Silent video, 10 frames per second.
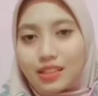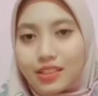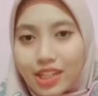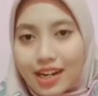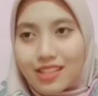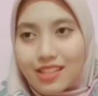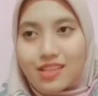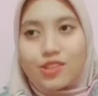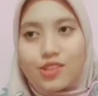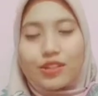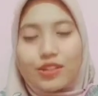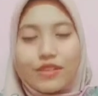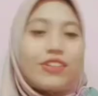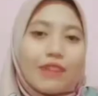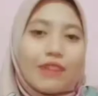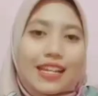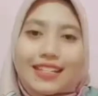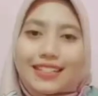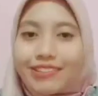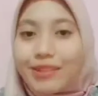chart. So the first one
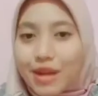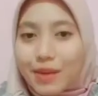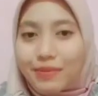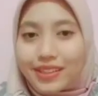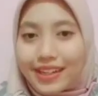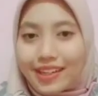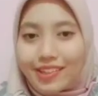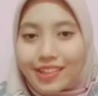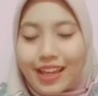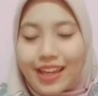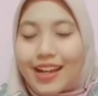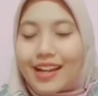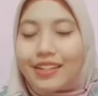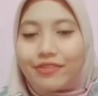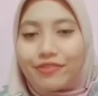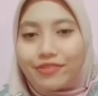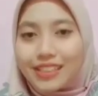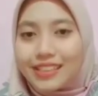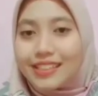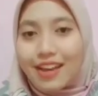is remembering. Okay, the
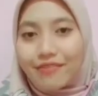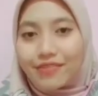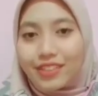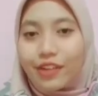first level